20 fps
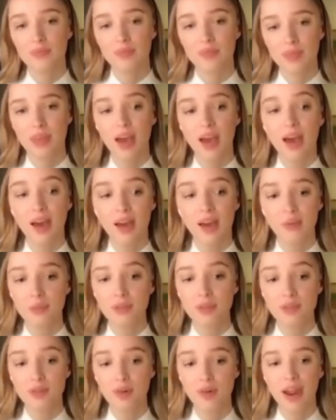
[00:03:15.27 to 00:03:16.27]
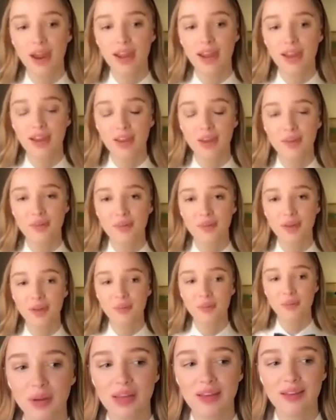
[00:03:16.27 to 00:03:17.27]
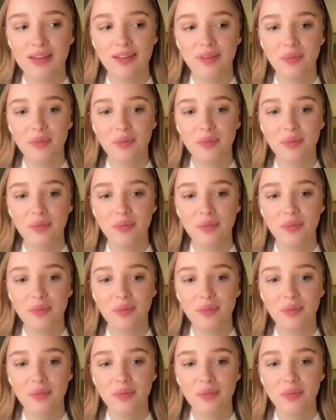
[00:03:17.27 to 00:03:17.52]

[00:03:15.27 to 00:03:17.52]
Yeah, it was great, and we